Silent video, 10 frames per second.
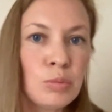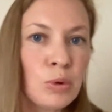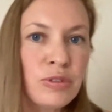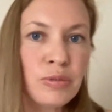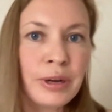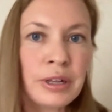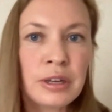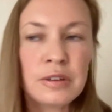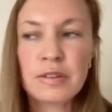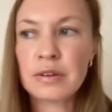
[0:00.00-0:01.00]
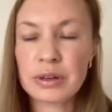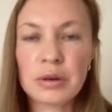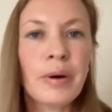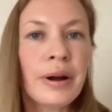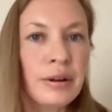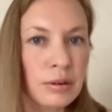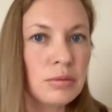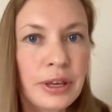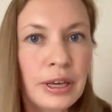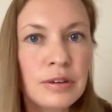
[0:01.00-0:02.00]
most of my clients, they require
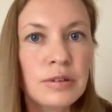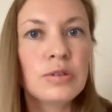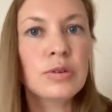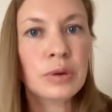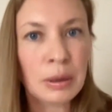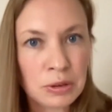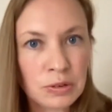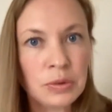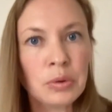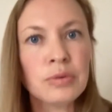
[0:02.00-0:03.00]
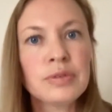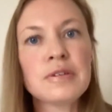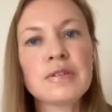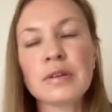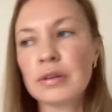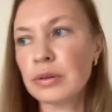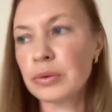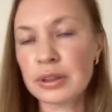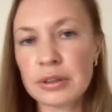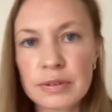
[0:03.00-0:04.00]
the candidate to come into the office and
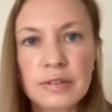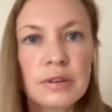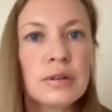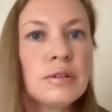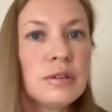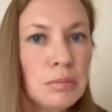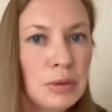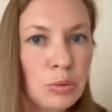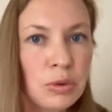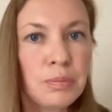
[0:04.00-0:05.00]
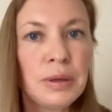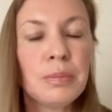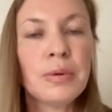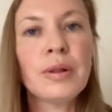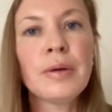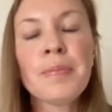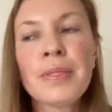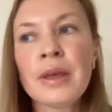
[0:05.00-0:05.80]
look at the facility, meet with people.